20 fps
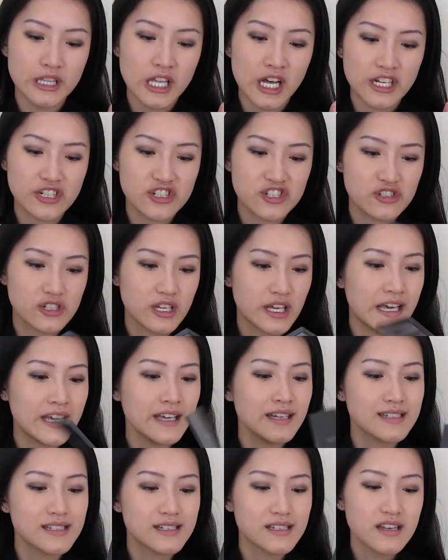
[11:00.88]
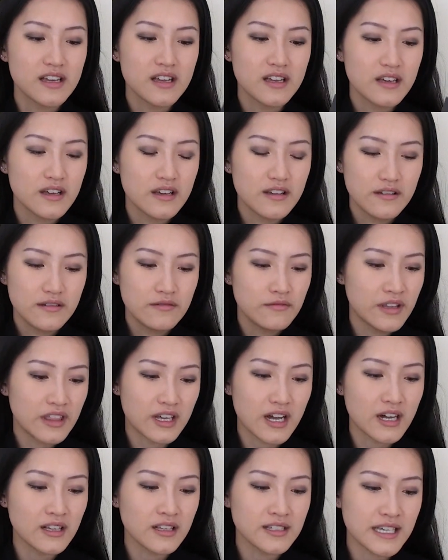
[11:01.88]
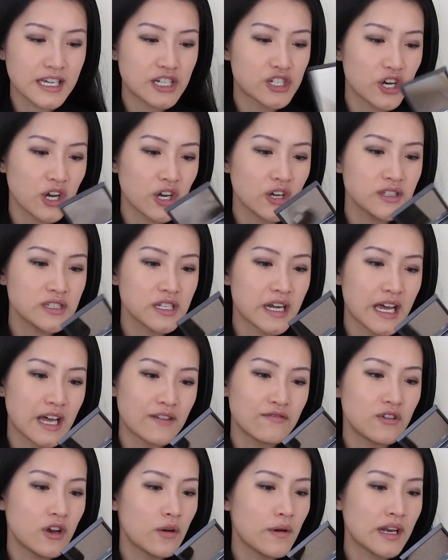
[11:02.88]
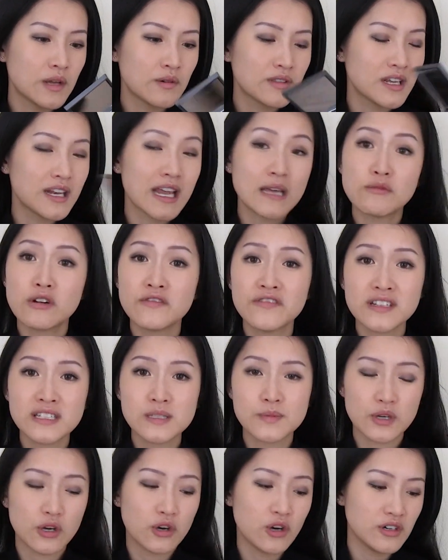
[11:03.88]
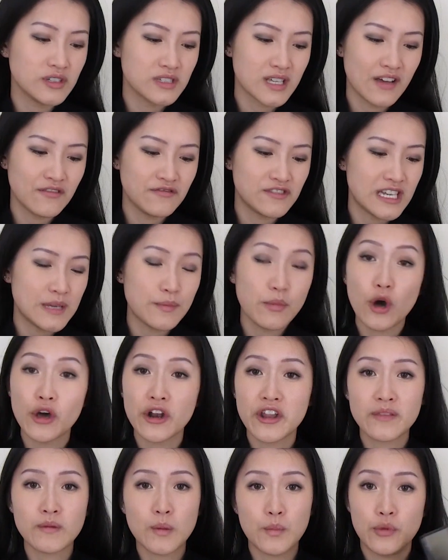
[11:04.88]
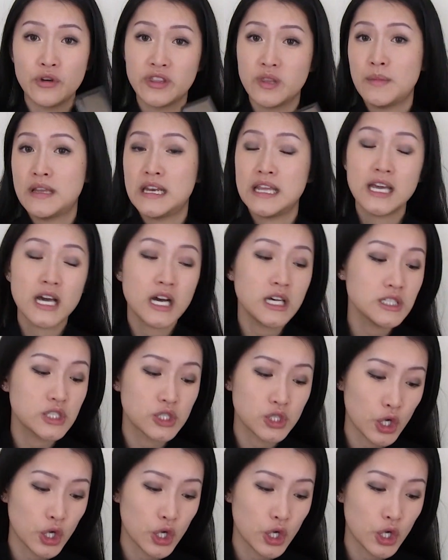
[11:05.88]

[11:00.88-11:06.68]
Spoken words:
blush kit with colours I chose that I have no idea what the name of is because I've depotted them and put them in here,